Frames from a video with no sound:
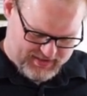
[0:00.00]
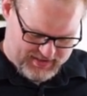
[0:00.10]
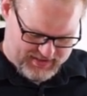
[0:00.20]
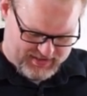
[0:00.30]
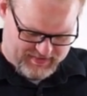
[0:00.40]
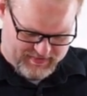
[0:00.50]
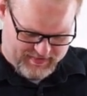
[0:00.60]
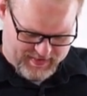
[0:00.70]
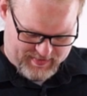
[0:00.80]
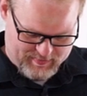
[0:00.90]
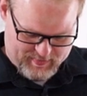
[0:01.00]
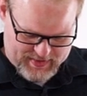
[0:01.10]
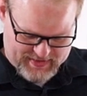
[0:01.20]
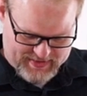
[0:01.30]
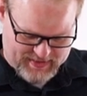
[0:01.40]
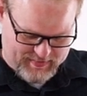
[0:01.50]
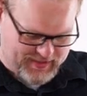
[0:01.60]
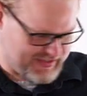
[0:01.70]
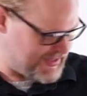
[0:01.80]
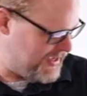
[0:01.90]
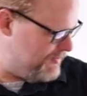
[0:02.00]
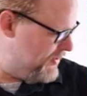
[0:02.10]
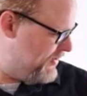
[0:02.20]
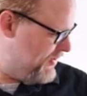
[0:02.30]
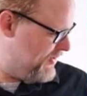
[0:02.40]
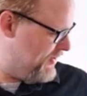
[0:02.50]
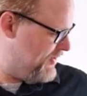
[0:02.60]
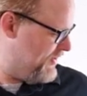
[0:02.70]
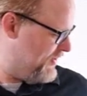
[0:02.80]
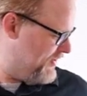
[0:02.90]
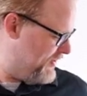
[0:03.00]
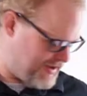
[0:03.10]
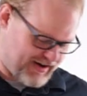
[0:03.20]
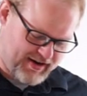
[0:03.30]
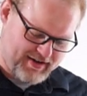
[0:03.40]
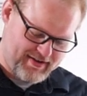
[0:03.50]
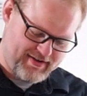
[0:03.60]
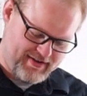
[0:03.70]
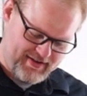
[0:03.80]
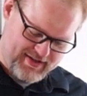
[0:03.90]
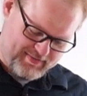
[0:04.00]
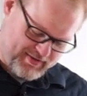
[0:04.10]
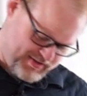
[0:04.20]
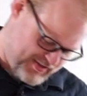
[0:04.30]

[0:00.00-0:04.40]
kind of grab the bits that have been escaping. All right, that's pretty